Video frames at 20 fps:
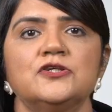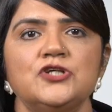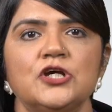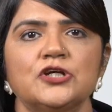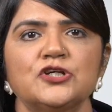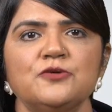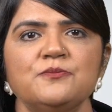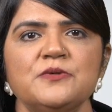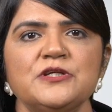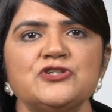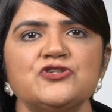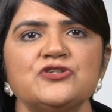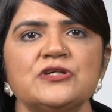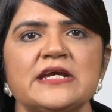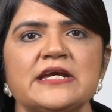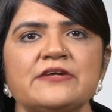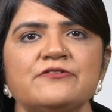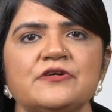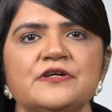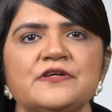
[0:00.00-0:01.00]
Documentary
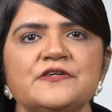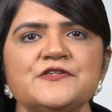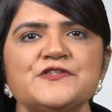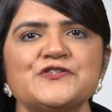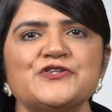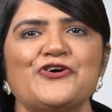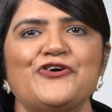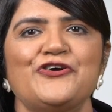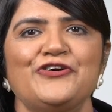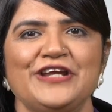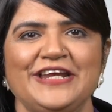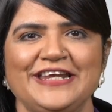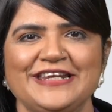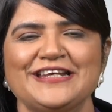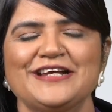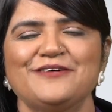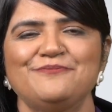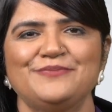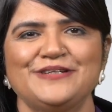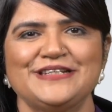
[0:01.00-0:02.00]
errors or
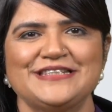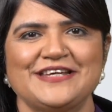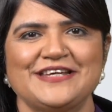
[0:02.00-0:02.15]
incomplete